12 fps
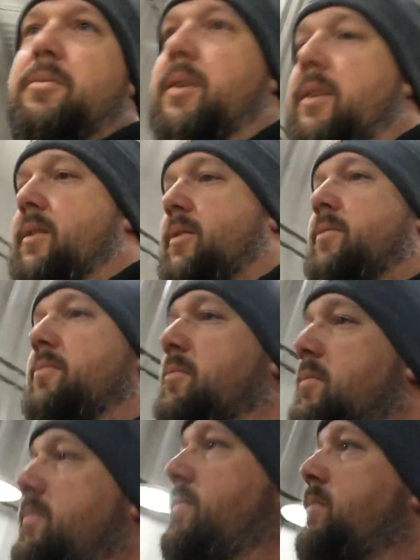but
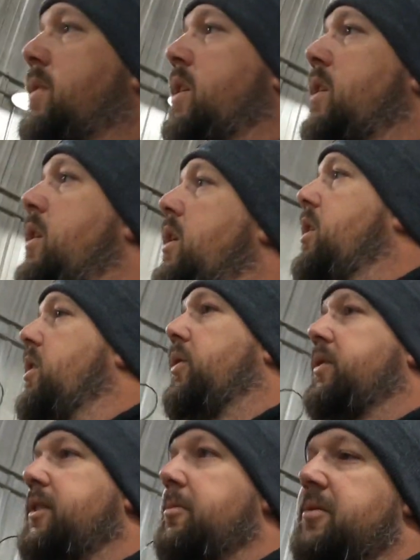
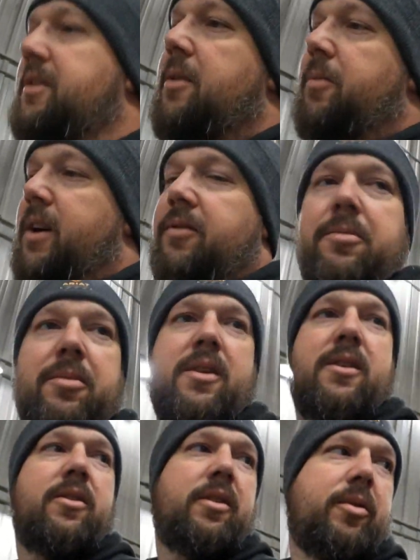we'll see how much time we have
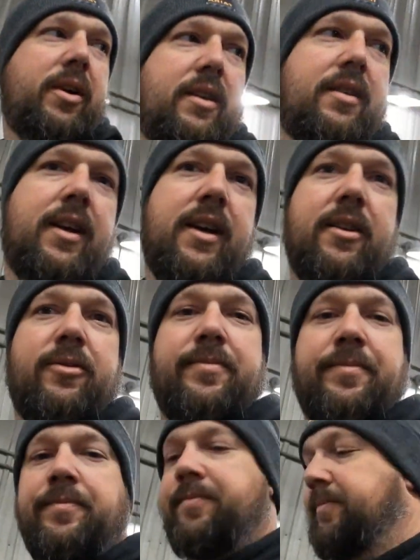tomorrow and then we'll get to that.